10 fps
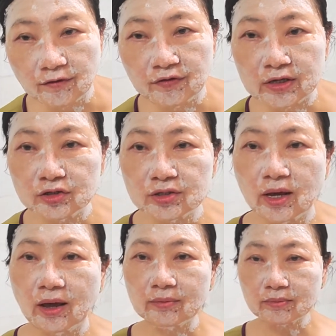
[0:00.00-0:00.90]
finished
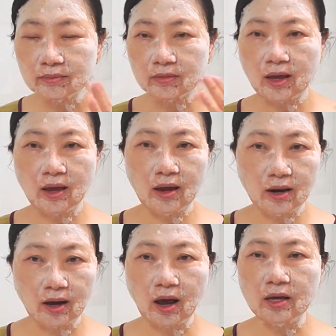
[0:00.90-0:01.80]
that,
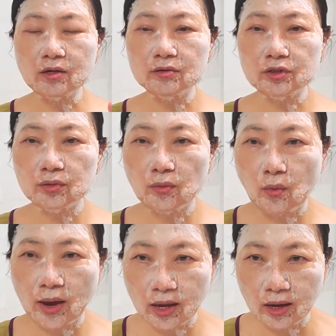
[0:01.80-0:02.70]
and I'm going to
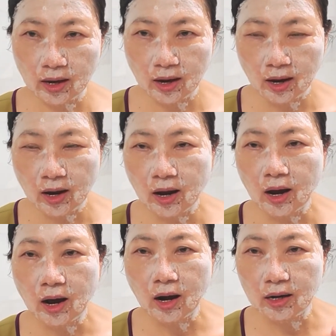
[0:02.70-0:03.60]
wait
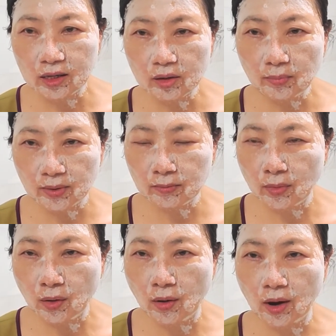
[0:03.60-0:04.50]
a little bit
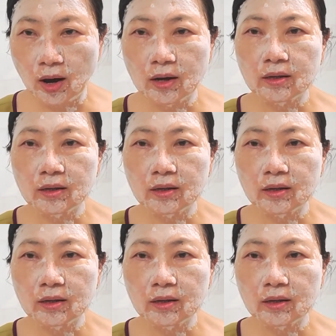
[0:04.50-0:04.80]
more